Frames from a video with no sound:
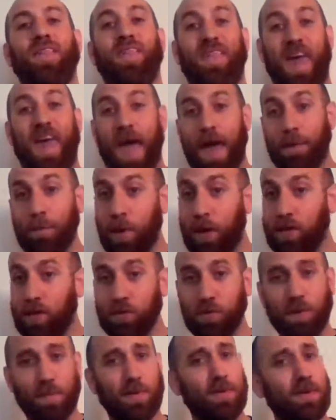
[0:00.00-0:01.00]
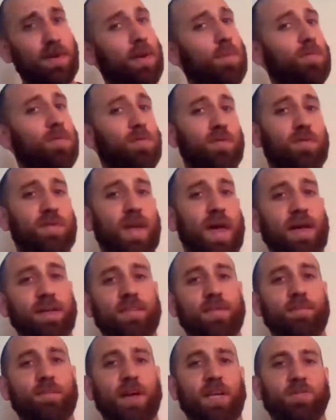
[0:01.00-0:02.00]
that much. We built it up through a tag
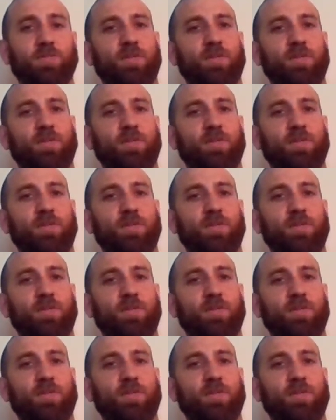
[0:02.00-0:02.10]
team match.